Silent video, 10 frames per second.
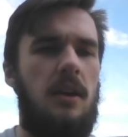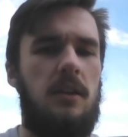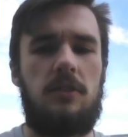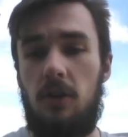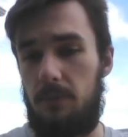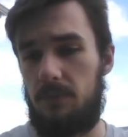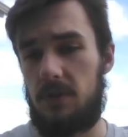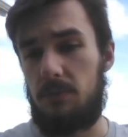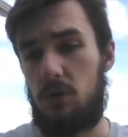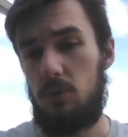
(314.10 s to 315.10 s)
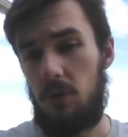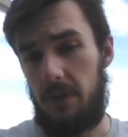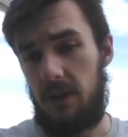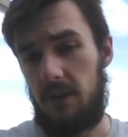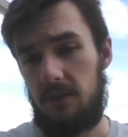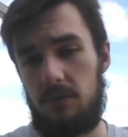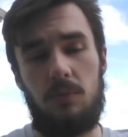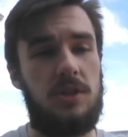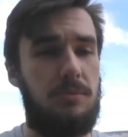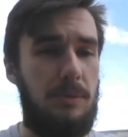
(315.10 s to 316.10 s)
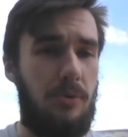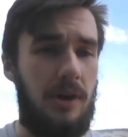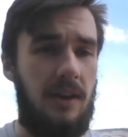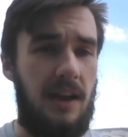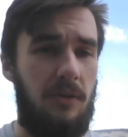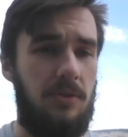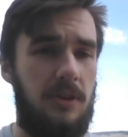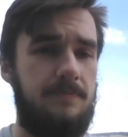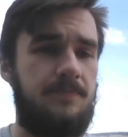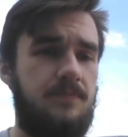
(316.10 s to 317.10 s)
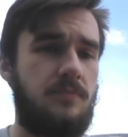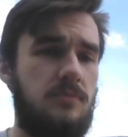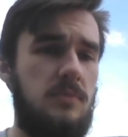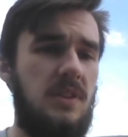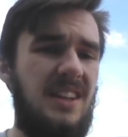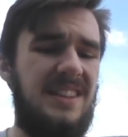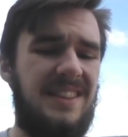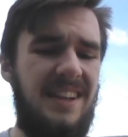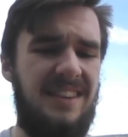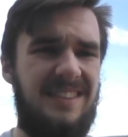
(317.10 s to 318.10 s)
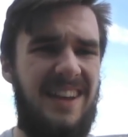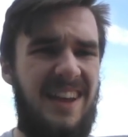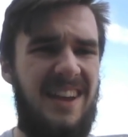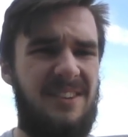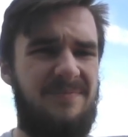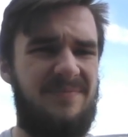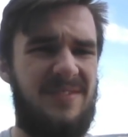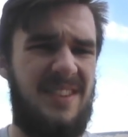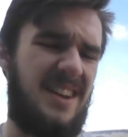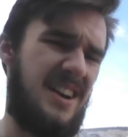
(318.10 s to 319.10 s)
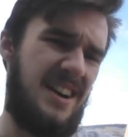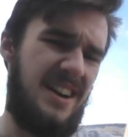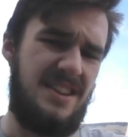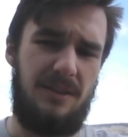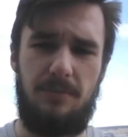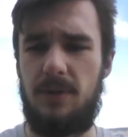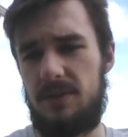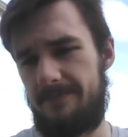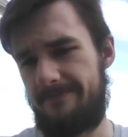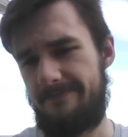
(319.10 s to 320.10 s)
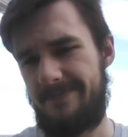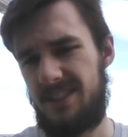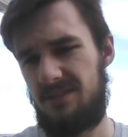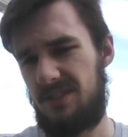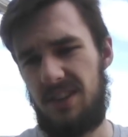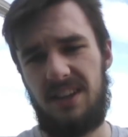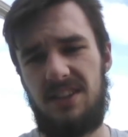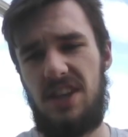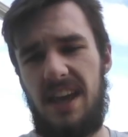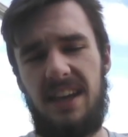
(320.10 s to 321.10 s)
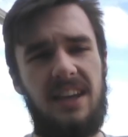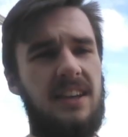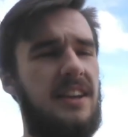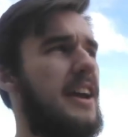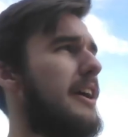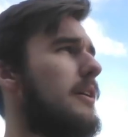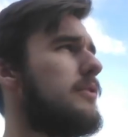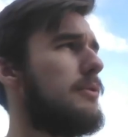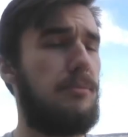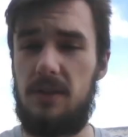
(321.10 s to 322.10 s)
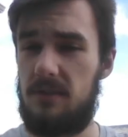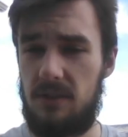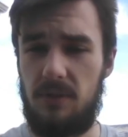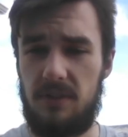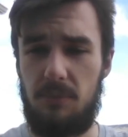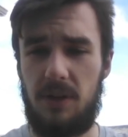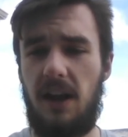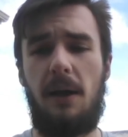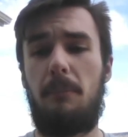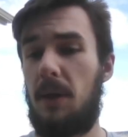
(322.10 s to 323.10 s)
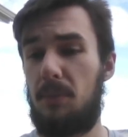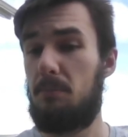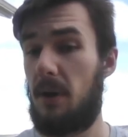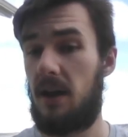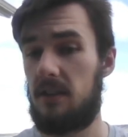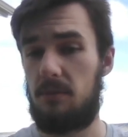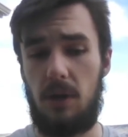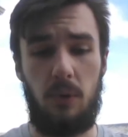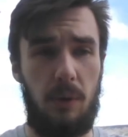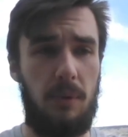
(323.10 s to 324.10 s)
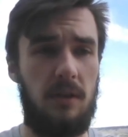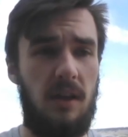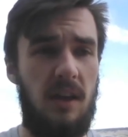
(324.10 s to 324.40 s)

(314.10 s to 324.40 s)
So some cool things we should be pointing out though. Let's say I am taking care of some business for someone, and I'm maybe buying some equipment.